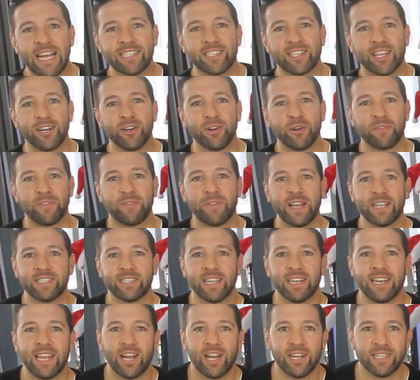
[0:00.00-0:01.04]
that's going to do it for
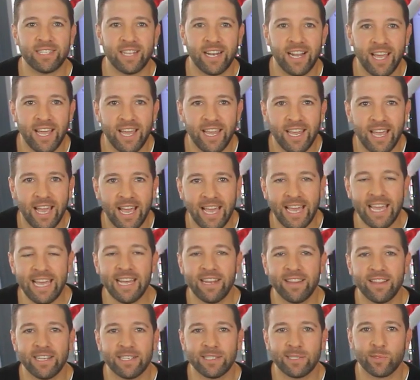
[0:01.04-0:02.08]
FastLaneDaily today
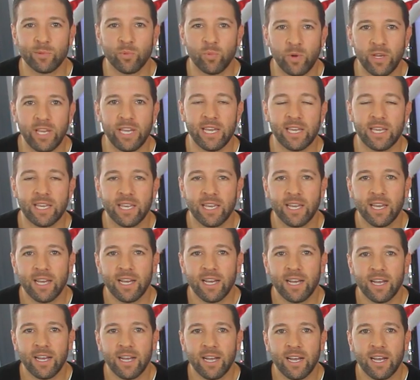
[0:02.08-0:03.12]
and this week.
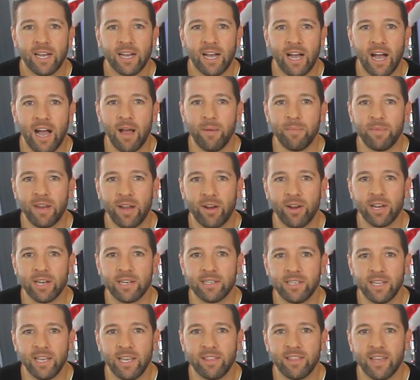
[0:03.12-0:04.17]
I'm
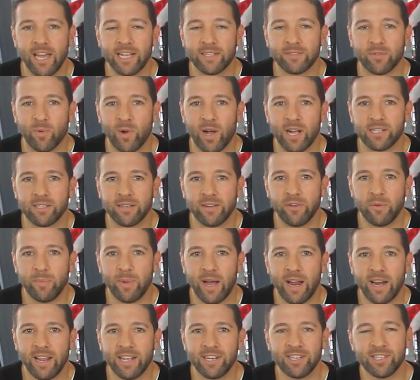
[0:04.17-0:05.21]
Derek D. Thanks for watching,
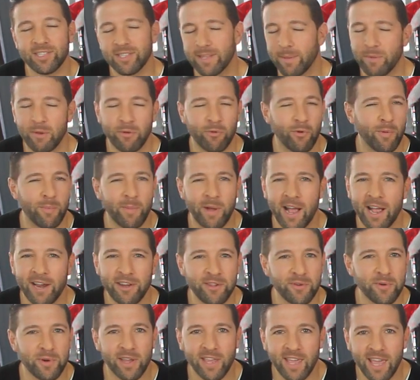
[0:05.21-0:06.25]
everybody. And just let me
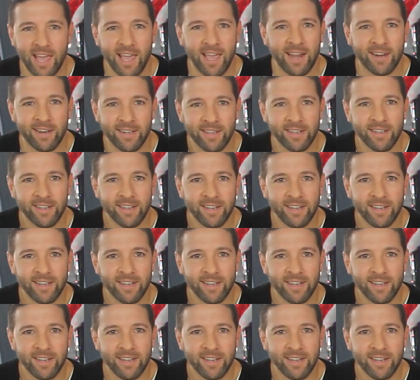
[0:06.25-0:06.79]
remind you again